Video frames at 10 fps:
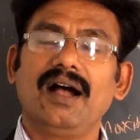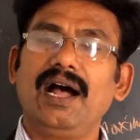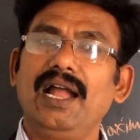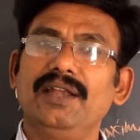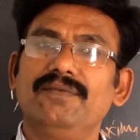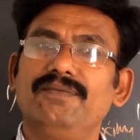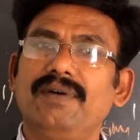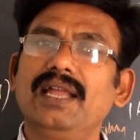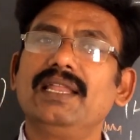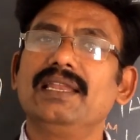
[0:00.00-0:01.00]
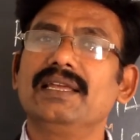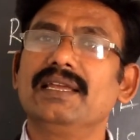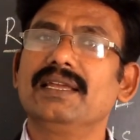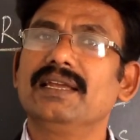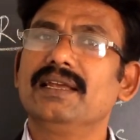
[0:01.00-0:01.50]
And
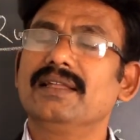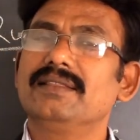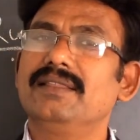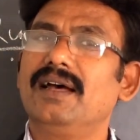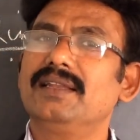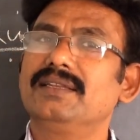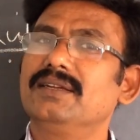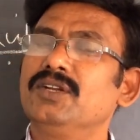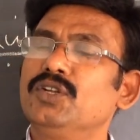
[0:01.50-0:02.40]
finally, that